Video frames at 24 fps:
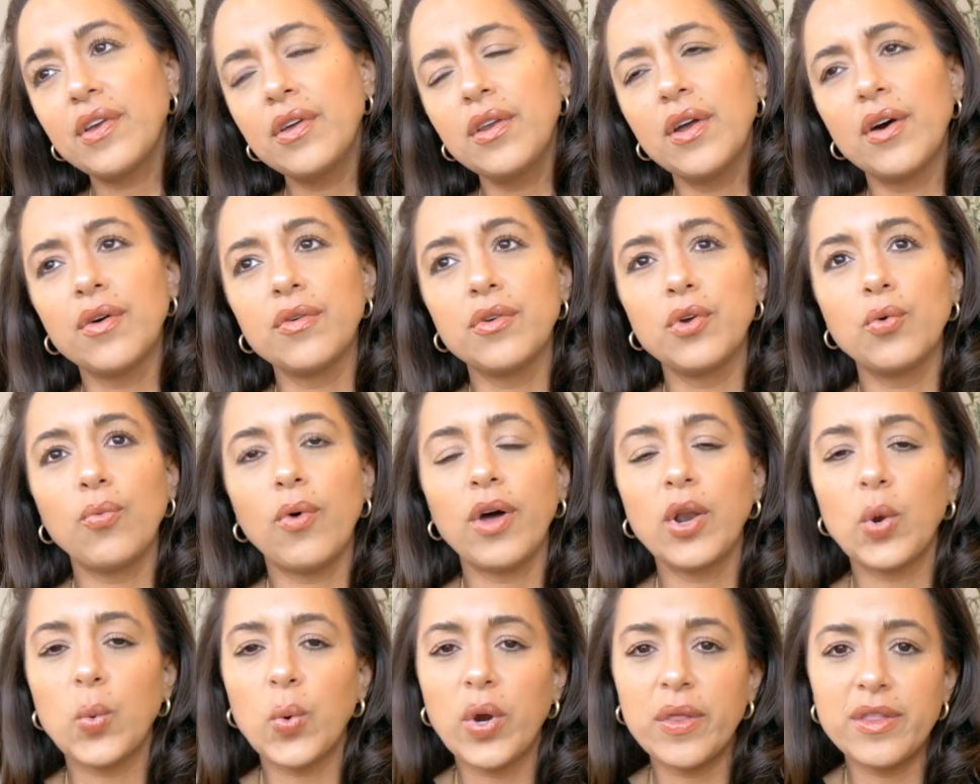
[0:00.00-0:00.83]
you know, you
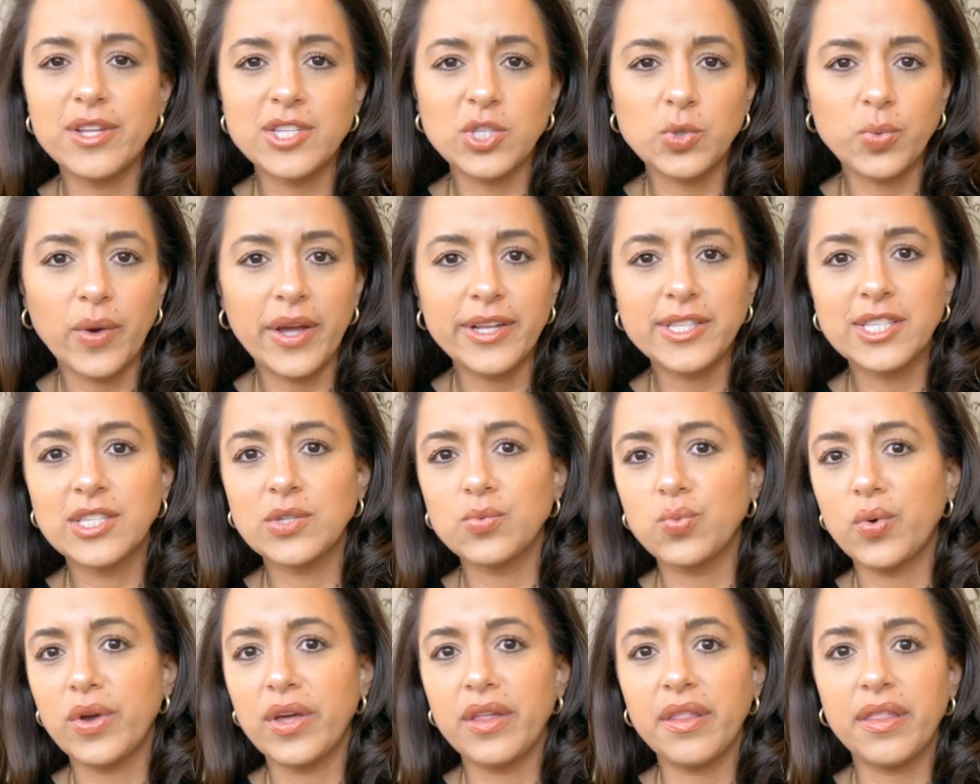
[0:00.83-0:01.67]
wanna wear the
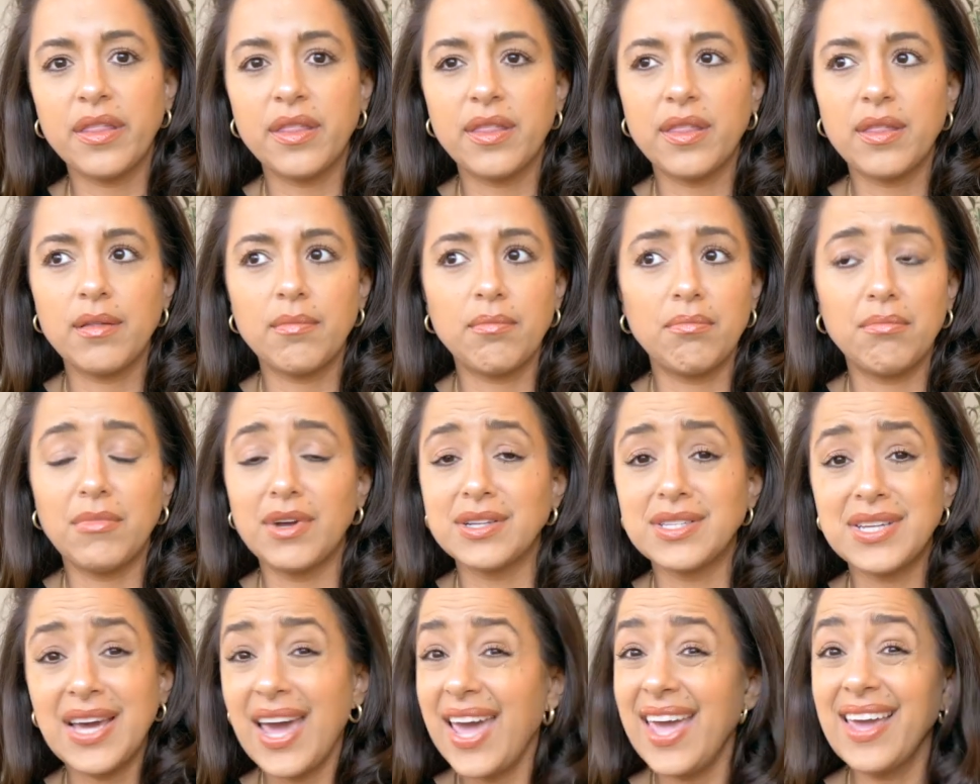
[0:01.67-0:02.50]
sweats with
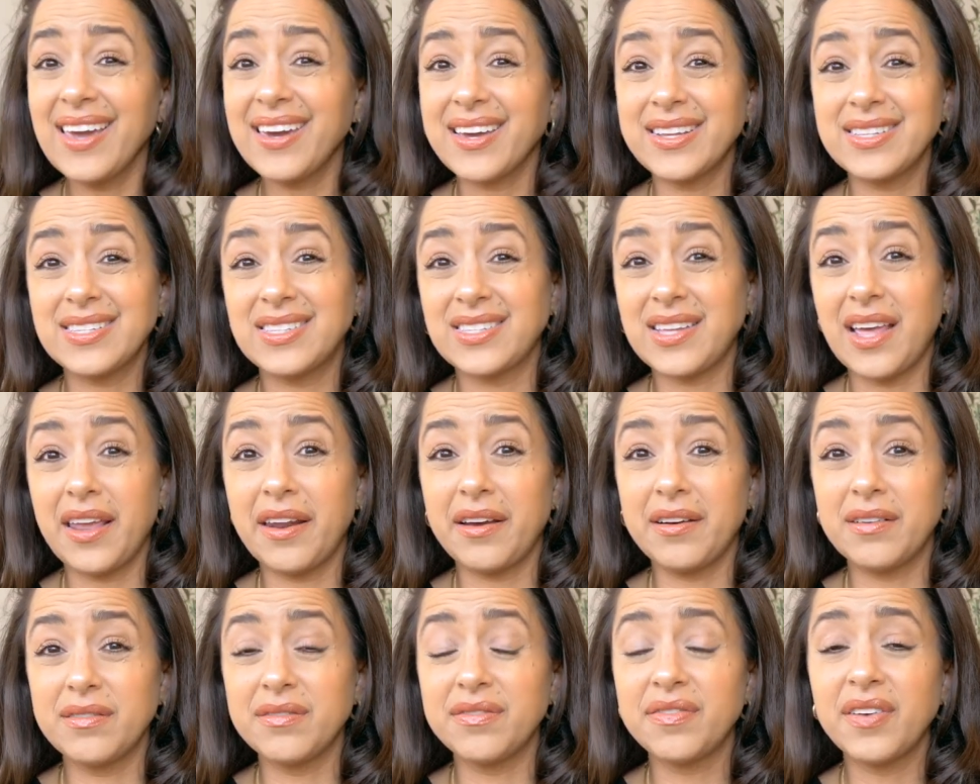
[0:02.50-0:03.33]
a tank instead
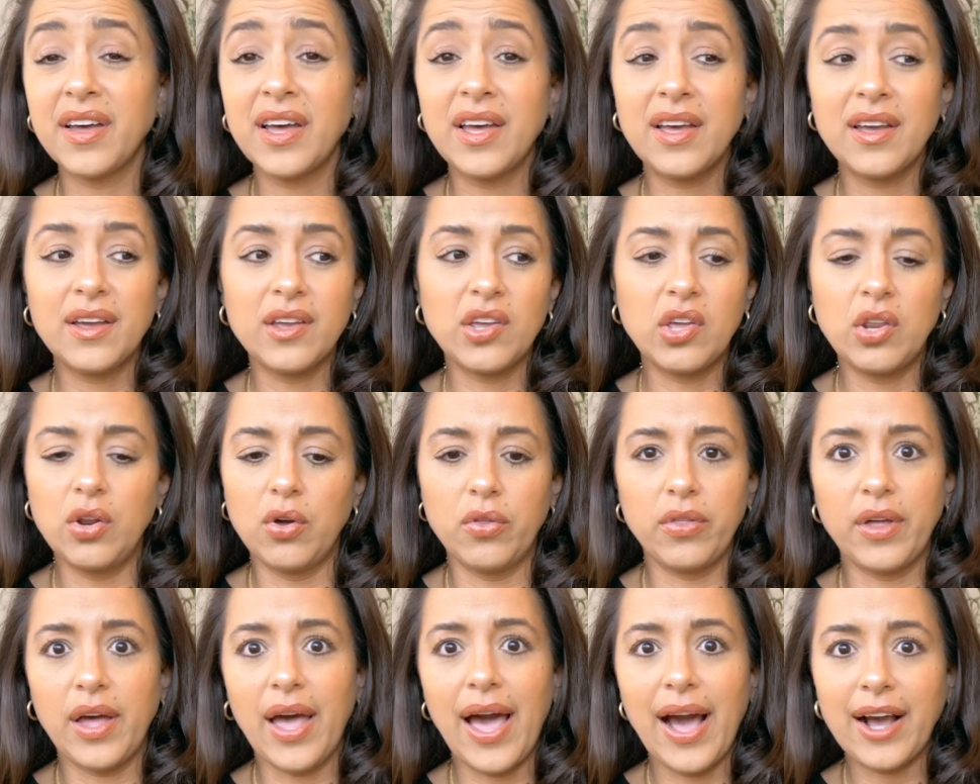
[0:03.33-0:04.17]
of you
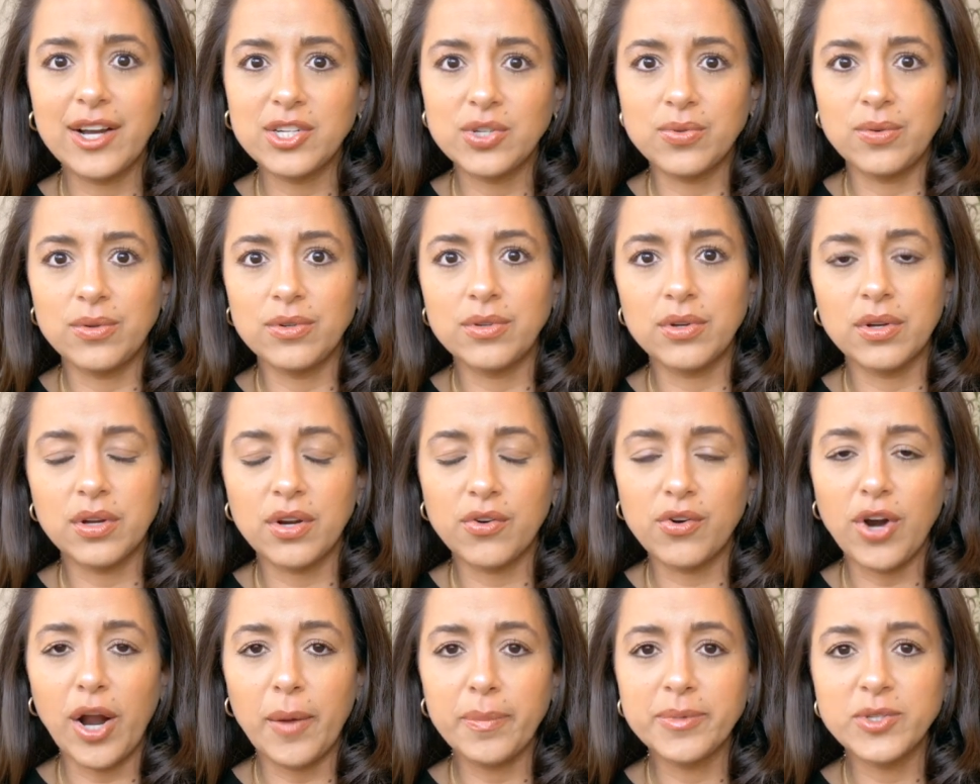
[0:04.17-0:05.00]
know, the actual
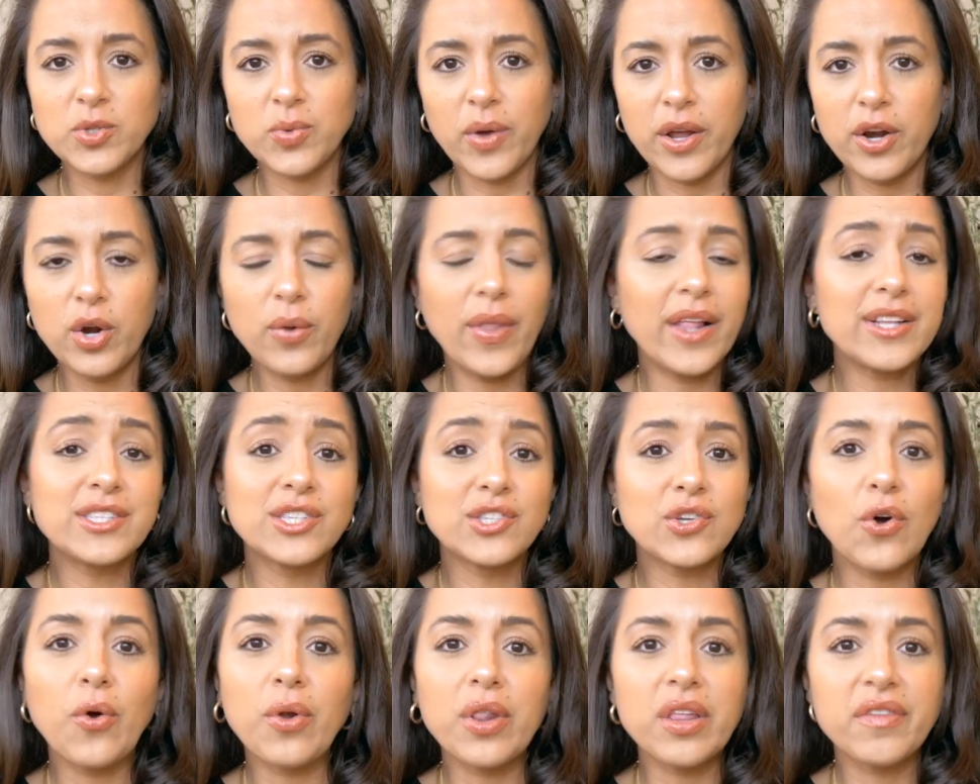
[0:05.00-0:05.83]
crop sweater,
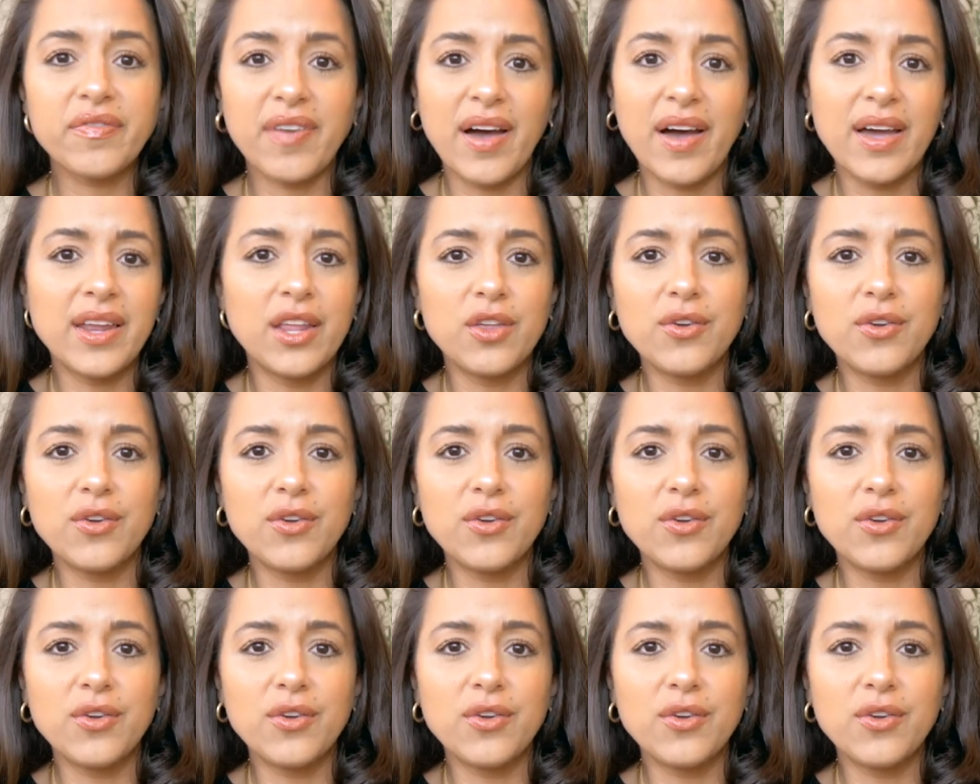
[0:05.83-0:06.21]
that's totally fine.